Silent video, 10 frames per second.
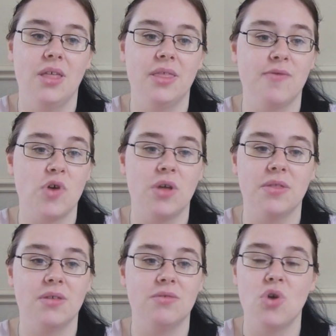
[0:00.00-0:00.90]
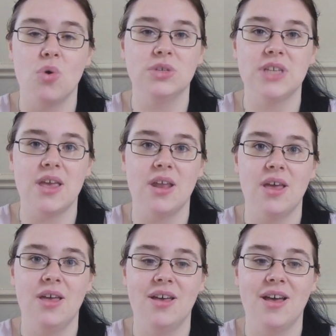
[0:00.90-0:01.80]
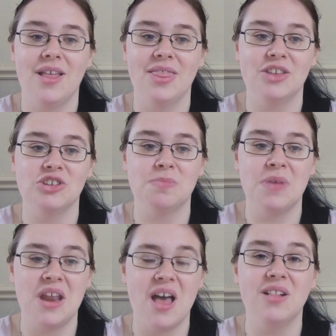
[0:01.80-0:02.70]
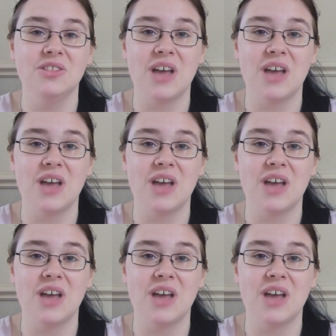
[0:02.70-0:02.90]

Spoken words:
They've got no say in it, and they're just being held